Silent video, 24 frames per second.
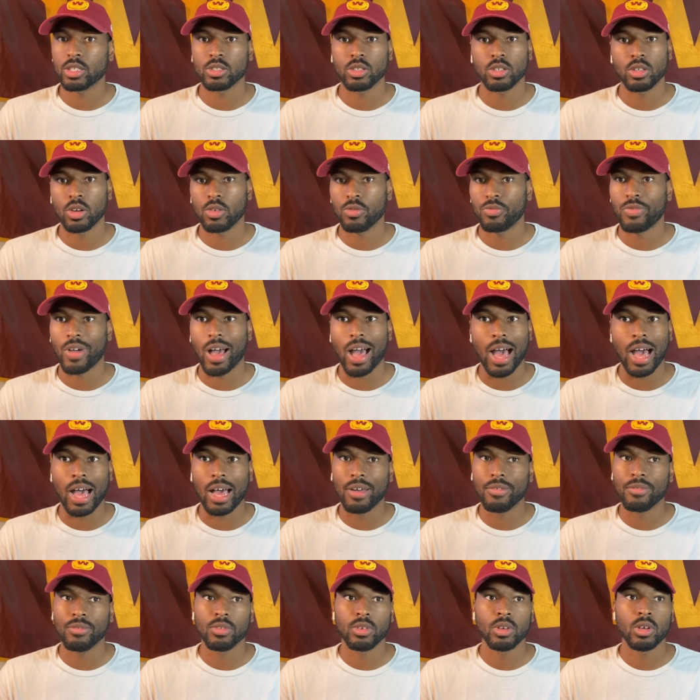you know, four
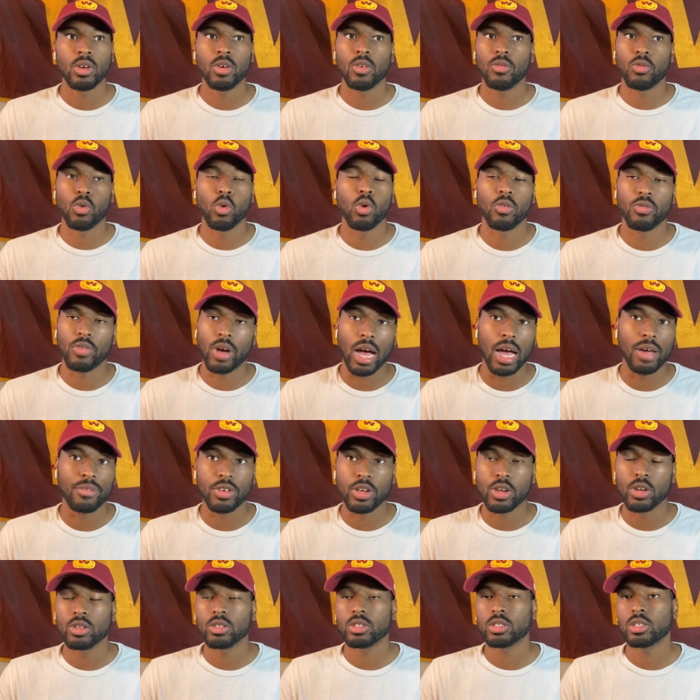or five
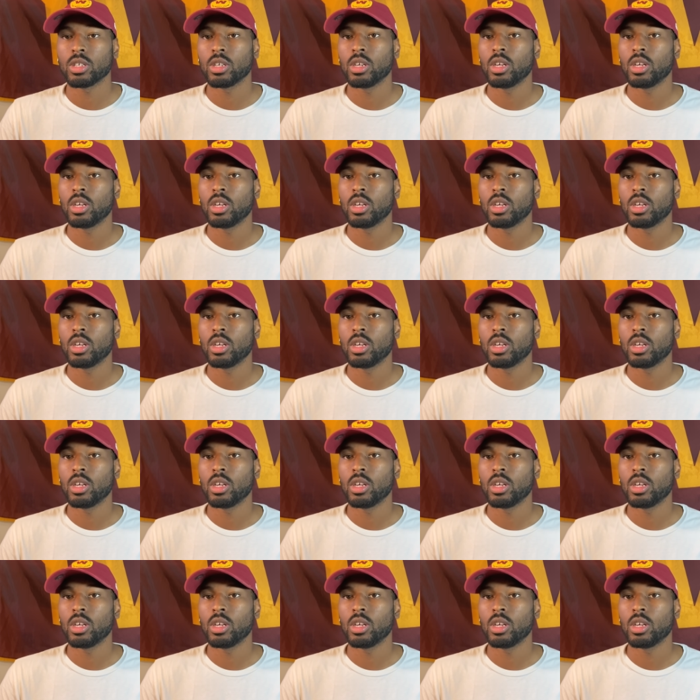years.